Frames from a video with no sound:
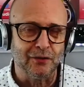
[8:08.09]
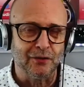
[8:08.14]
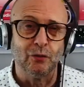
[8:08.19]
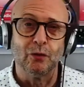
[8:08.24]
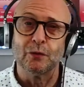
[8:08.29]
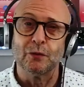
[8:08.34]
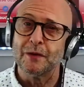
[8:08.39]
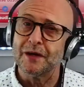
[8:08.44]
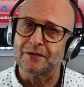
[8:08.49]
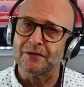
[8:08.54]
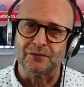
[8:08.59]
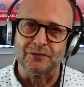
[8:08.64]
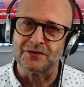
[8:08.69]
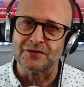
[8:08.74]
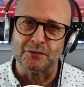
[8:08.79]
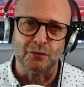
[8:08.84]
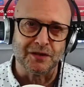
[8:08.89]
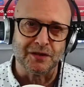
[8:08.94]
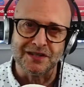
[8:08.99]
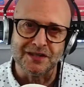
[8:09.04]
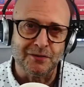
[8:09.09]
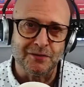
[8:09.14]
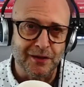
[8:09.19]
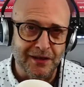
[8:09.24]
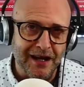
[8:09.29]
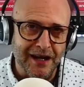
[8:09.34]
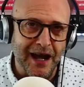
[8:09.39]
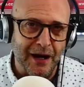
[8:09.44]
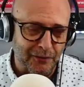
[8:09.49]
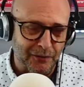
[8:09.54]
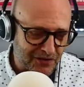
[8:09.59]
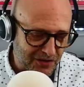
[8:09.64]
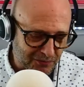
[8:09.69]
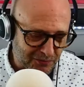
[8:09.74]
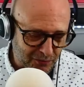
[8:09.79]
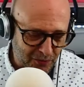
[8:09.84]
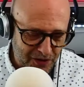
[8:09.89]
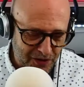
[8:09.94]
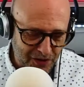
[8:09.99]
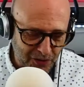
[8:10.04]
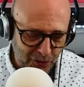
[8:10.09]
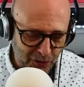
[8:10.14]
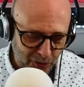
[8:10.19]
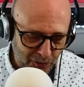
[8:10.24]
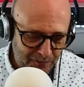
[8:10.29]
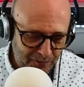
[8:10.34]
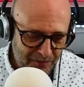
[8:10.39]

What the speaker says: all the way through to what he's doing now, which is pretty cool.